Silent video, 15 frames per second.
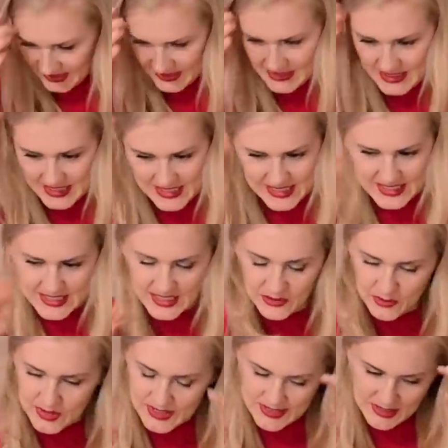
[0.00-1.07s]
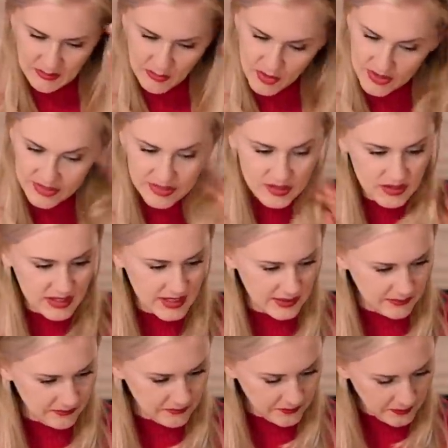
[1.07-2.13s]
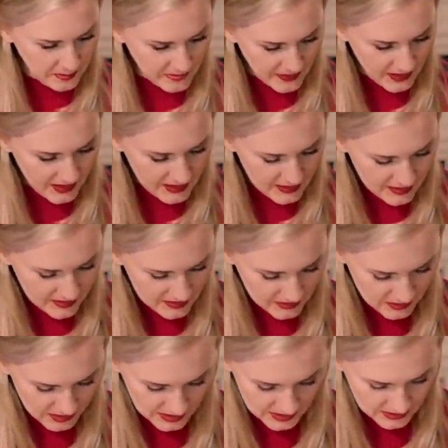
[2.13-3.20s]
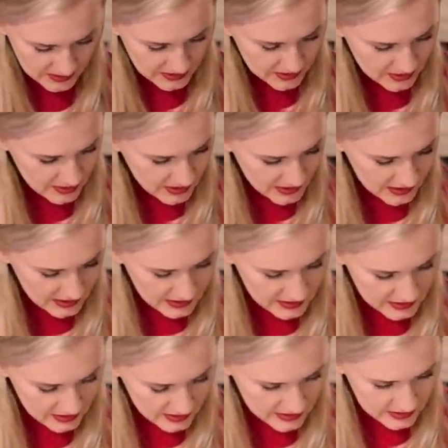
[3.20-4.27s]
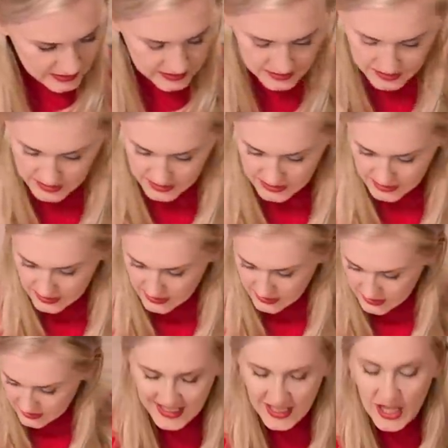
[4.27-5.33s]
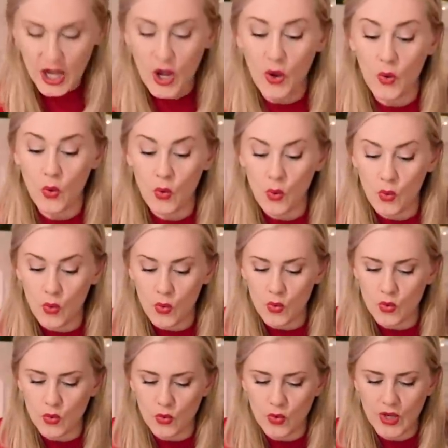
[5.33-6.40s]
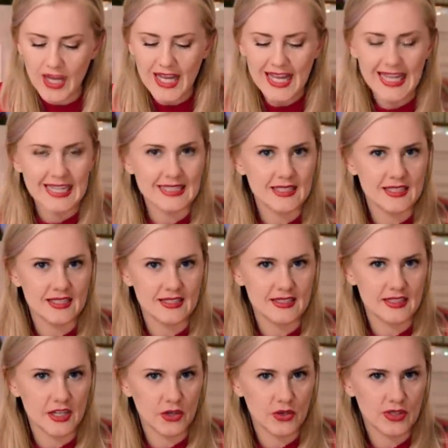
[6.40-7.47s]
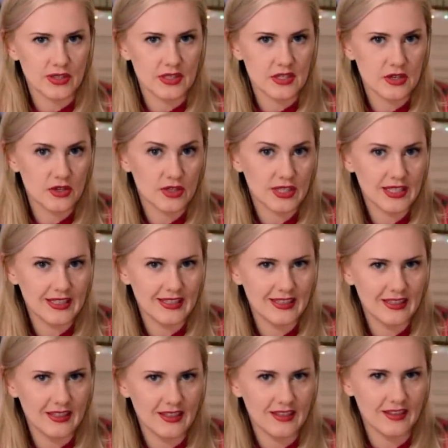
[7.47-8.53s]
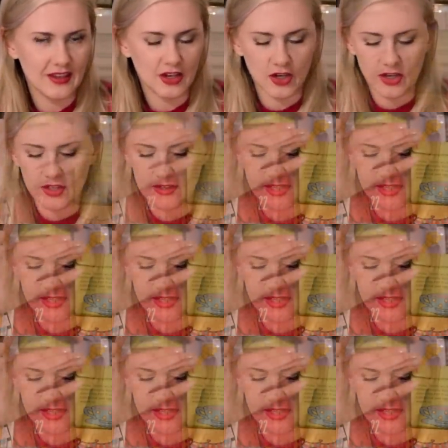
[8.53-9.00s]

Okay, let's see what's number three. Three, three, three, three, three, three. Oh, it's a secret little key here.